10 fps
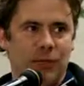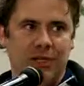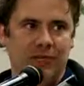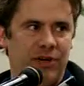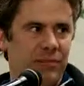
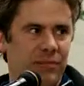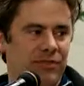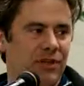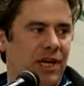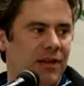We live very
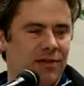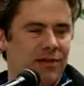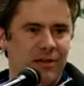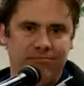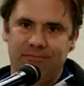busy lives,
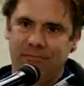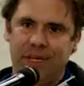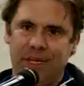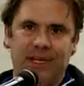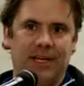and
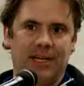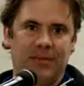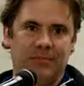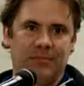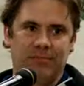
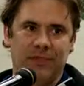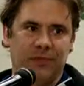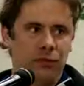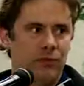if